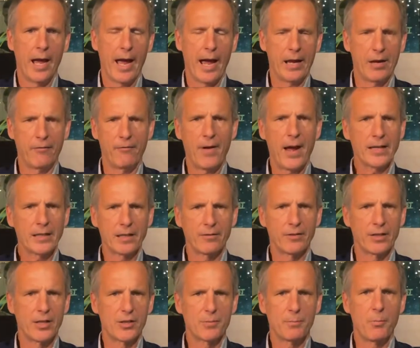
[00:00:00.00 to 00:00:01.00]
and
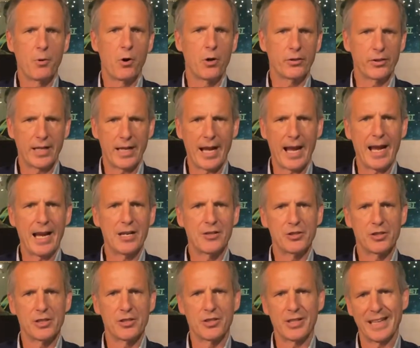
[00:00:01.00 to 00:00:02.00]
effectively has put the
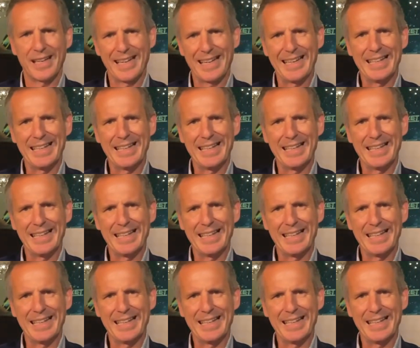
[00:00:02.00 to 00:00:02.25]
agents